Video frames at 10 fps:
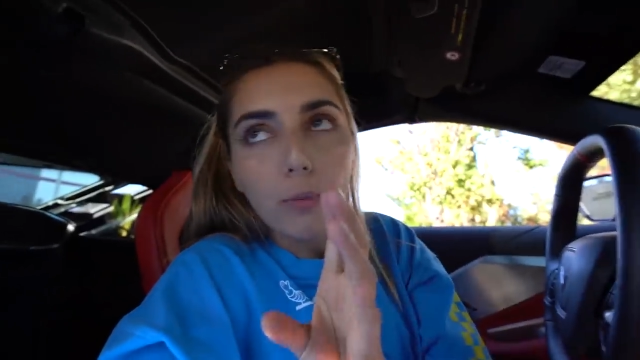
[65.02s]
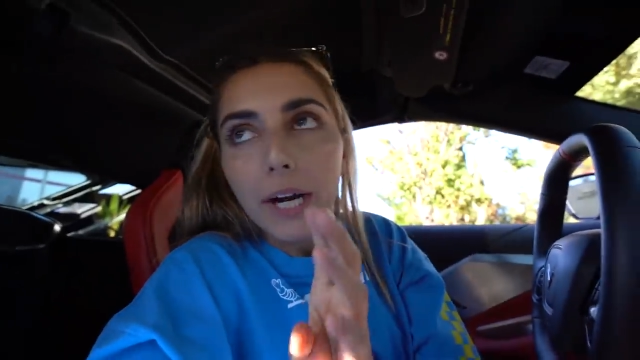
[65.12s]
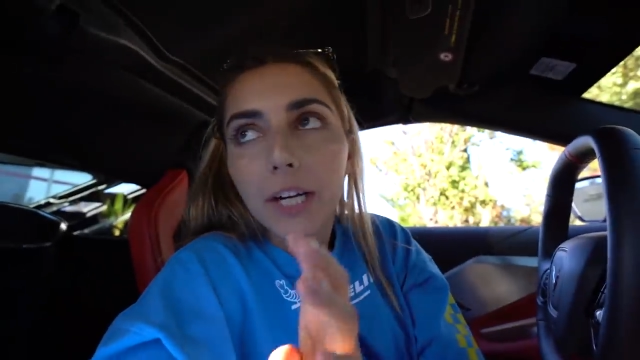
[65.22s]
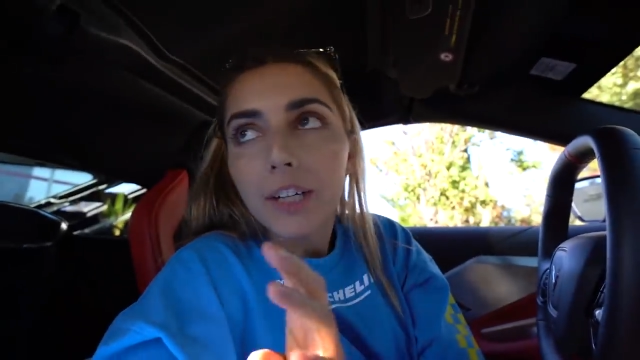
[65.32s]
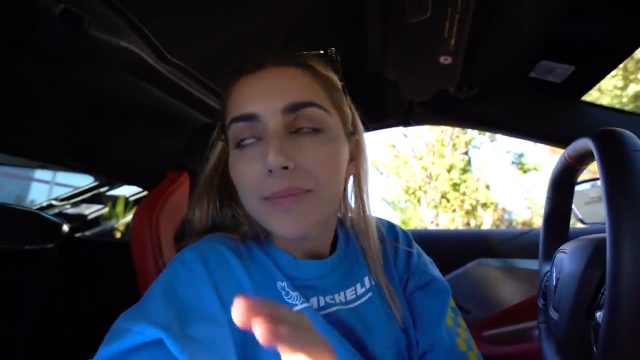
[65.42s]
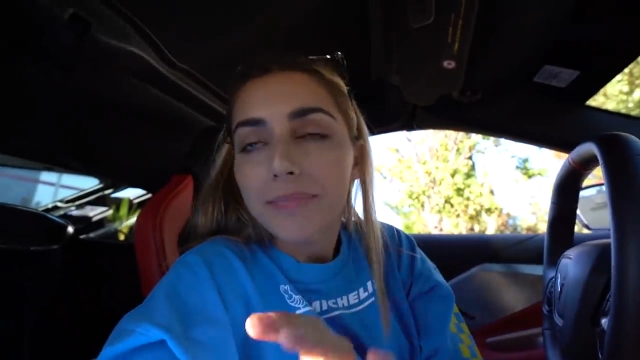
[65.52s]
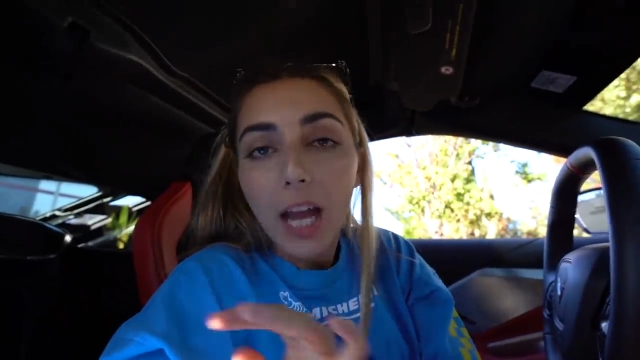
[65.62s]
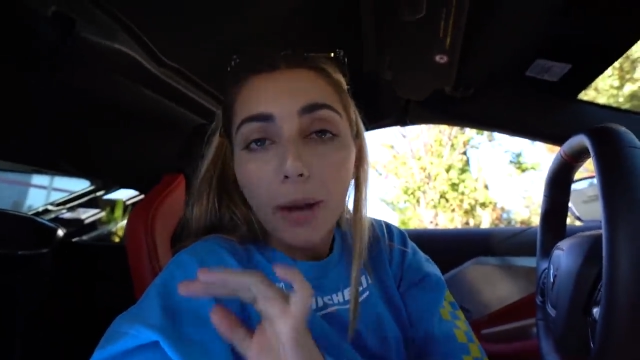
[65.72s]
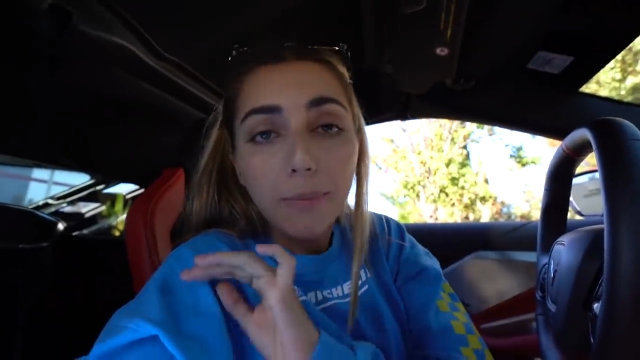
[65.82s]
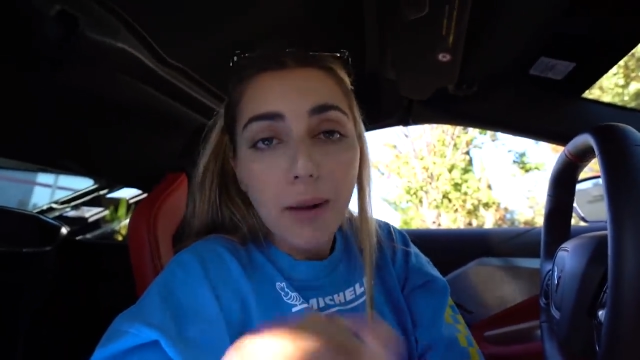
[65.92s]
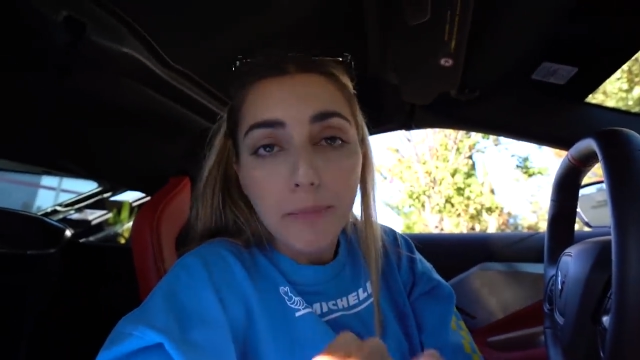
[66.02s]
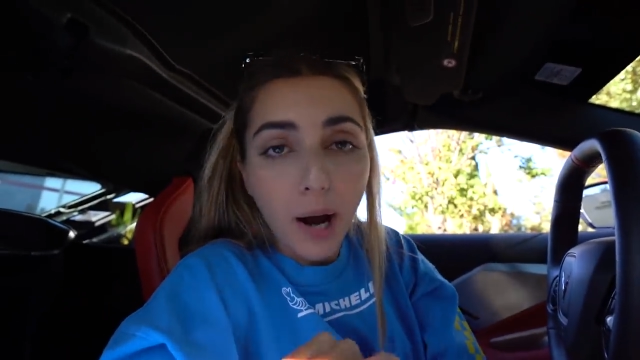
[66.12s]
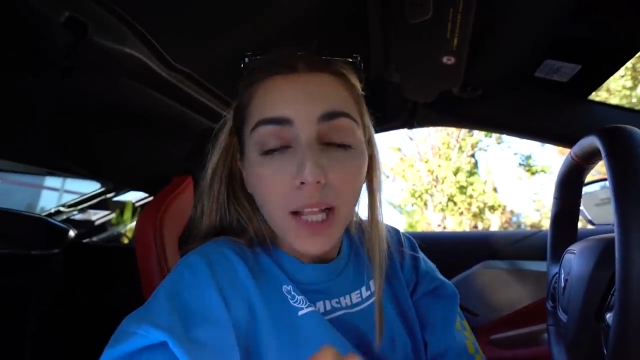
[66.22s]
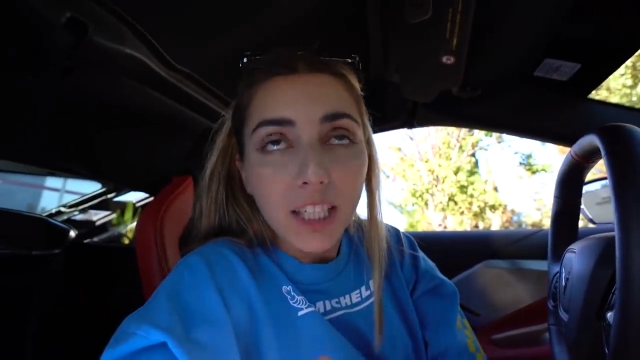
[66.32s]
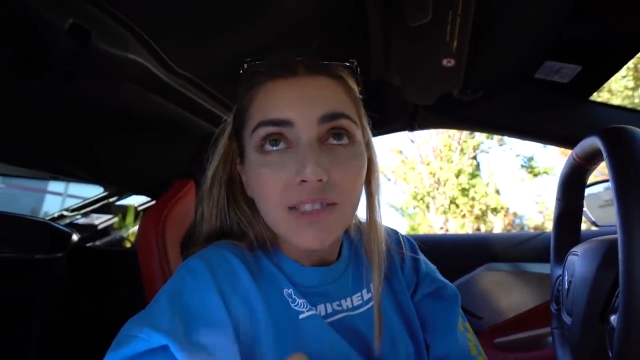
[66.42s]
record, I'm not
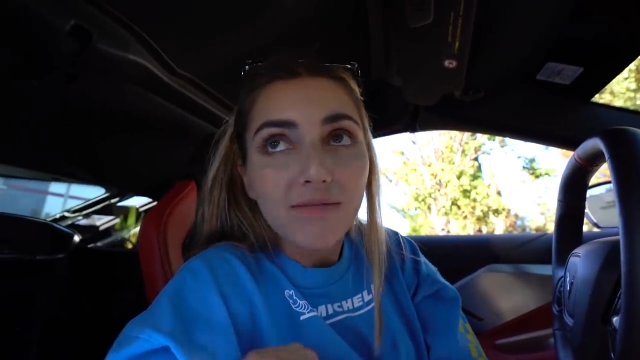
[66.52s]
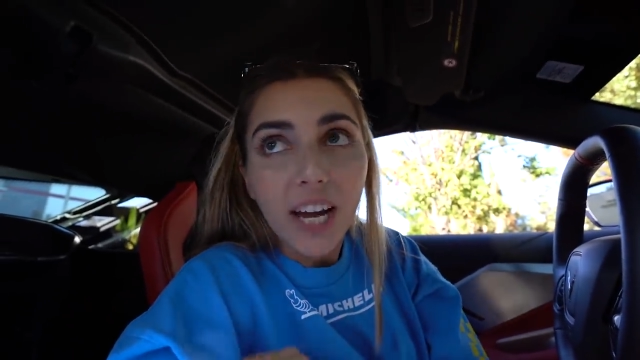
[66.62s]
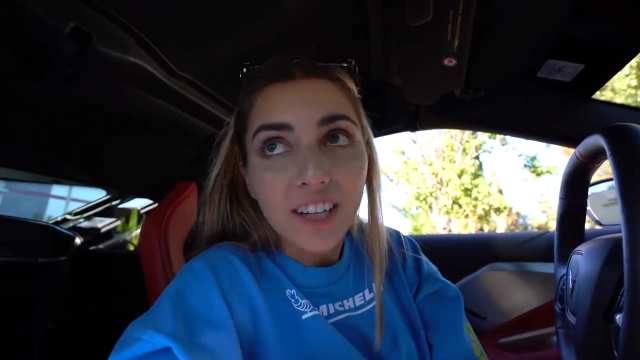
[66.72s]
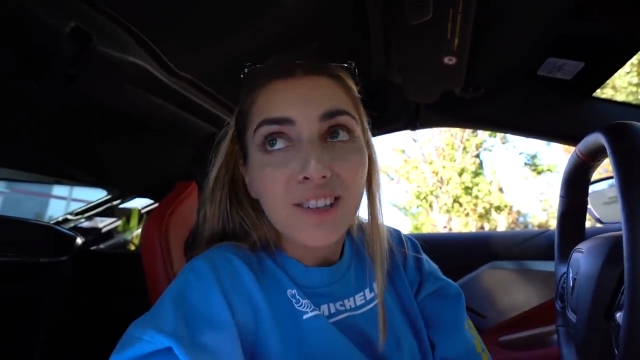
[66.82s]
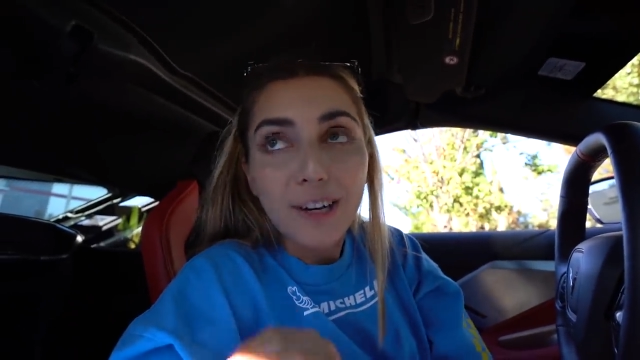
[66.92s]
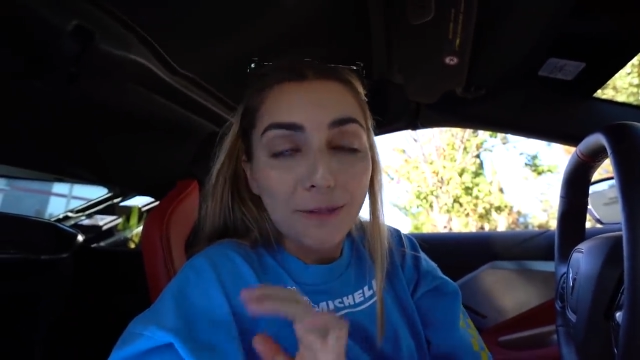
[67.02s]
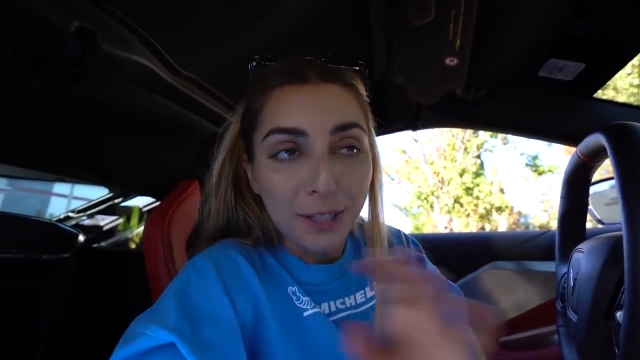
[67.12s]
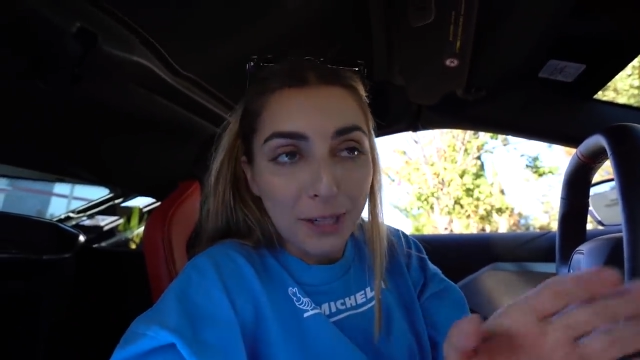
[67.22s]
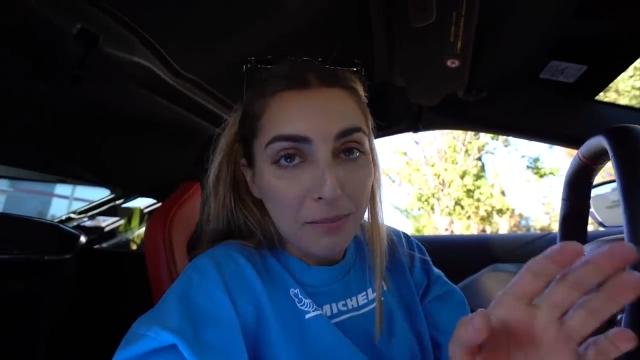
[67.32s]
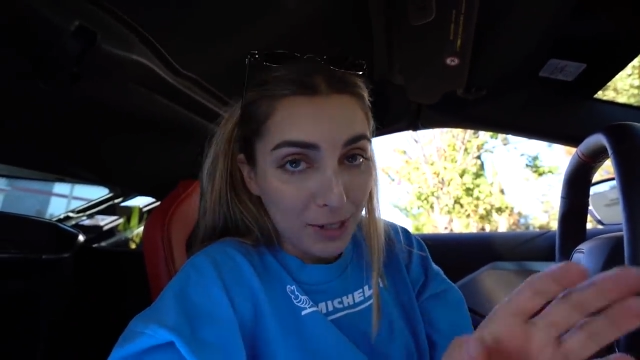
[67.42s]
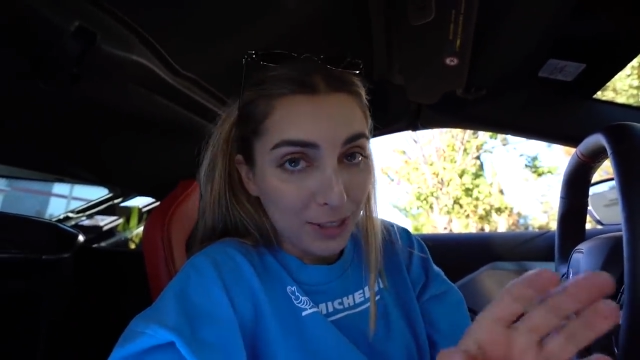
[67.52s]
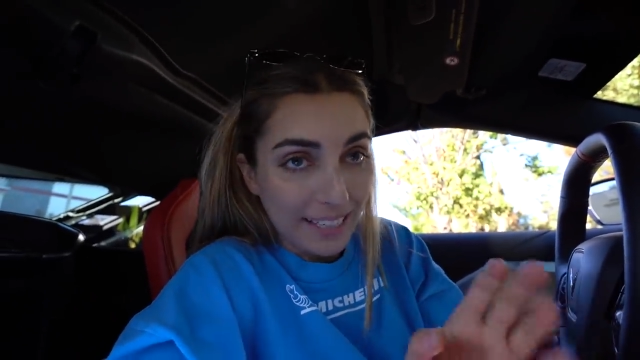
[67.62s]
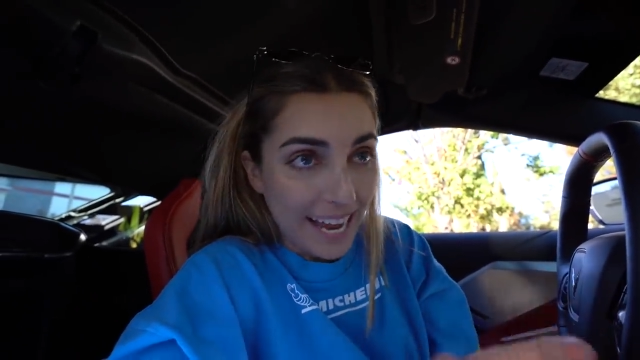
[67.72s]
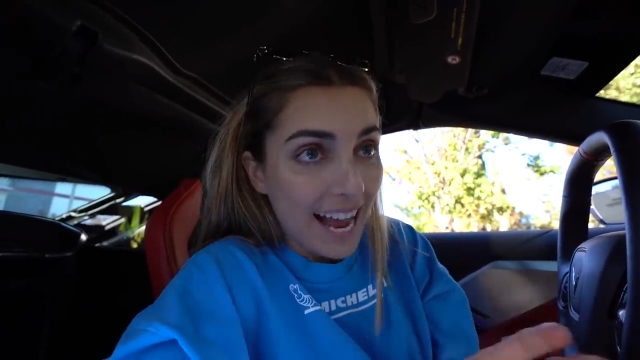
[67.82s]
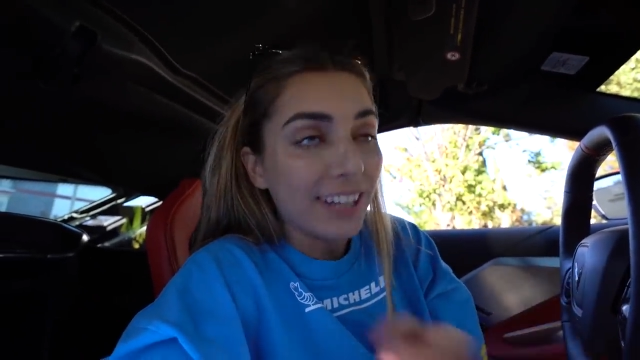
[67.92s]
balling. I don't have like a bunch
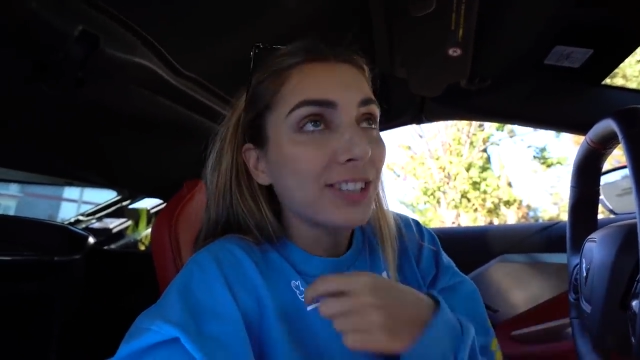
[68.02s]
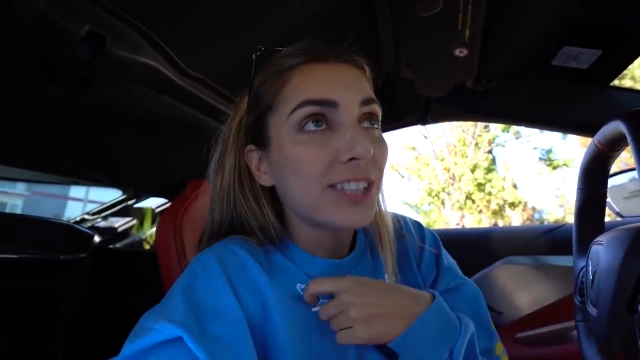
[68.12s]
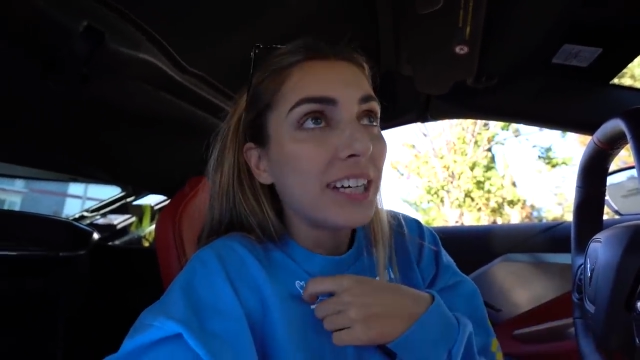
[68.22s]
of cash.